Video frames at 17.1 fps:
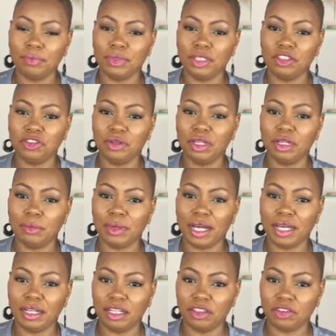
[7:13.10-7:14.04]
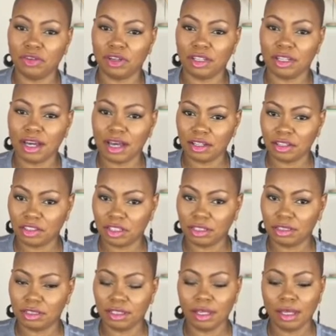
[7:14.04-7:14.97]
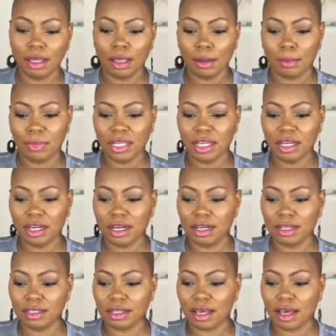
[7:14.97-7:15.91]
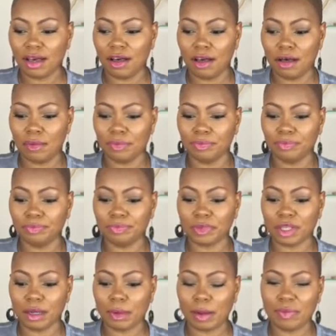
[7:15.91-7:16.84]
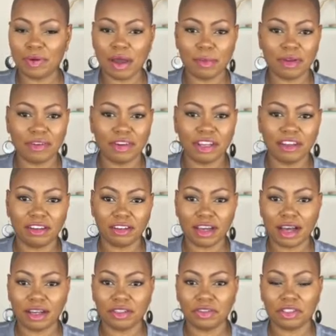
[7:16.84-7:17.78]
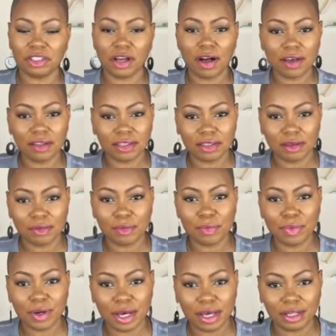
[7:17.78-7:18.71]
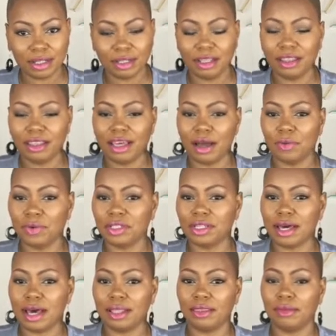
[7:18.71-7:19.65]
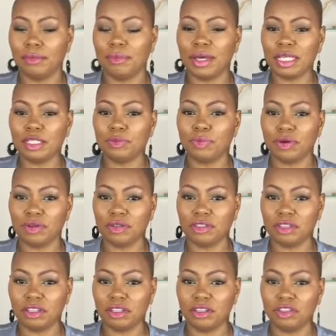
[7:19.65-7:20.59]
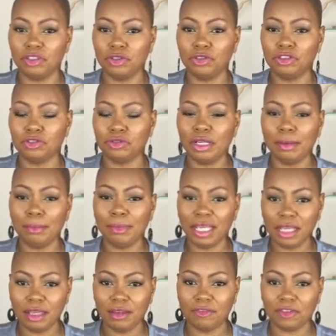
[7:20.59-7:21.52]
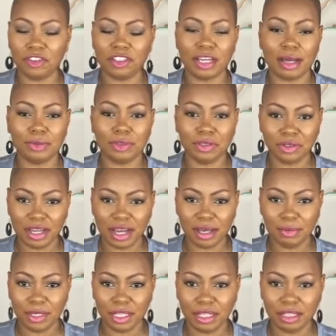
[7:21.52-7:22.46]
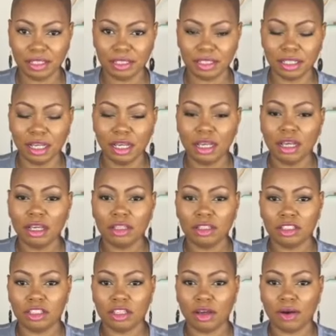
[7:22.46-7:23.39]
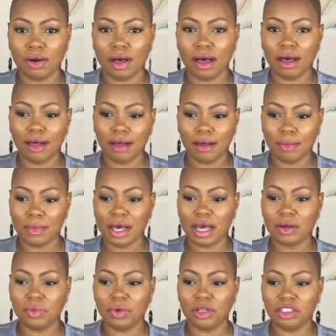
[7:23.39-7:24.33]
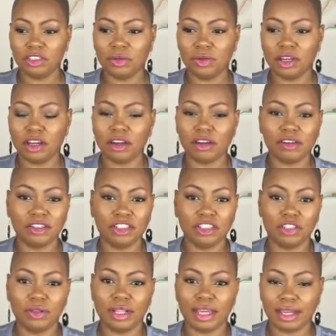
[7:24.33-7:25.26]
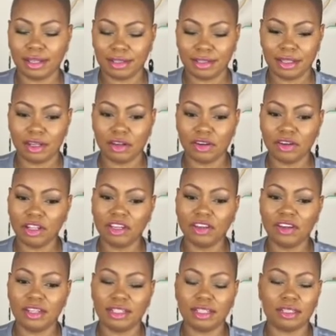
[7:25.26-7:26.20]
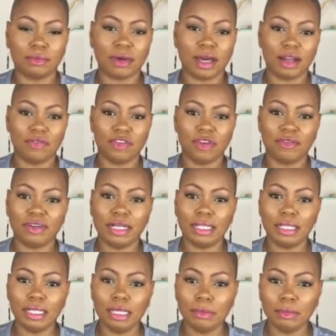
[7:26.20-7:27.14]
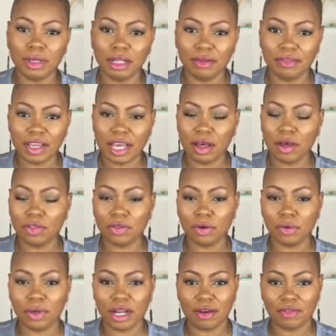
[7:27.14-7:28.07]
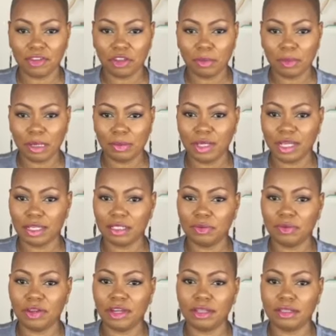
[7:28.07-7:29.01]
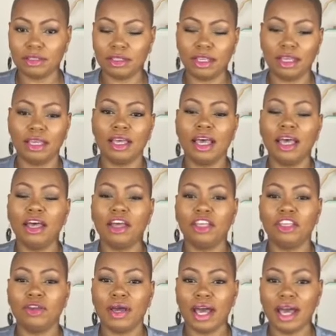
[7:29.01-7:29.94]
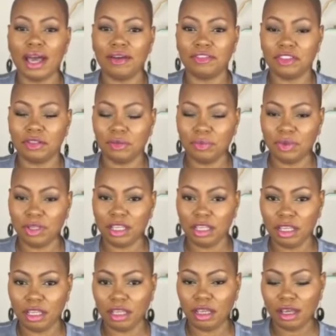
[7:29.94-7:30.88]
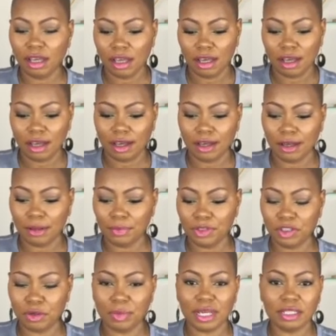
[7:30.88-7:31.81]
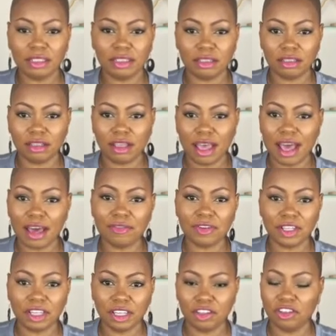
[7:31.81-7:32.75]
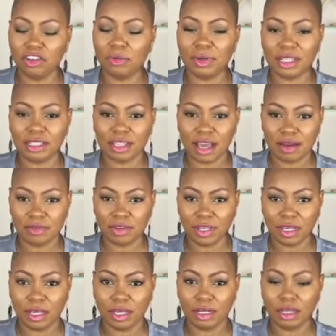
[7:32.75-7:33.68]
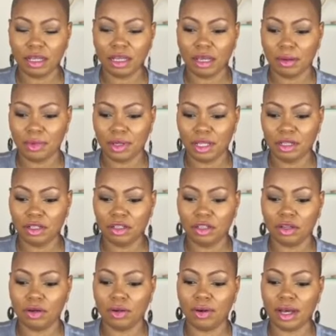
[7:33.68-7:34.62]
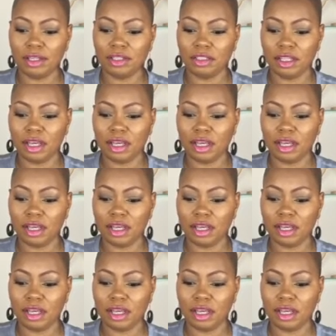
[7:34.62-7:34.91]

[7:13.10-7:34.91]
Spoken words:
be treated by an endocrinologist, because my primary care doctor is awesome, but that was not the best person to treat me for type 2 diabetes. So I want to encourage you, like I said earlier, it doesn't matter if you have a clean bill of health or whatever you may be experiencing, you have to be your best advocate, your best advocate. I mean, you know,